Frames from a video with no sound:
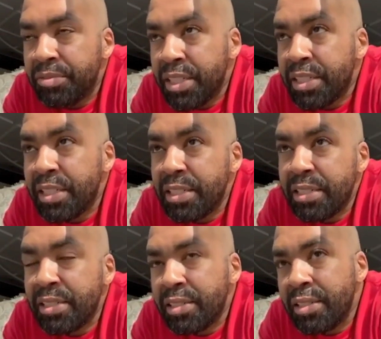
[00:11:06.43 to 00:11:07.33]
this
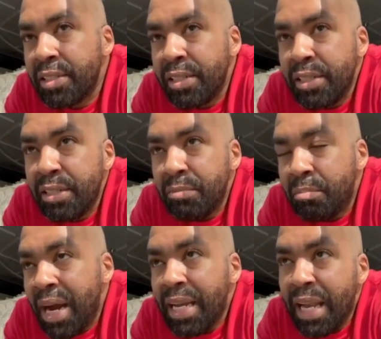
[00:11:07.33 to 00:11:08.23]
is
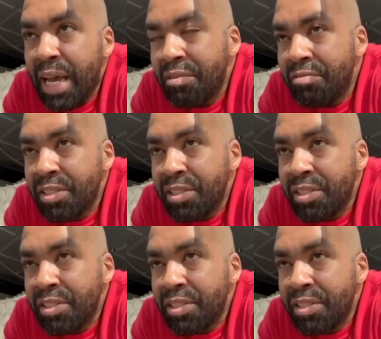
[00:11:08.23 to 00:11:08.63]
my life.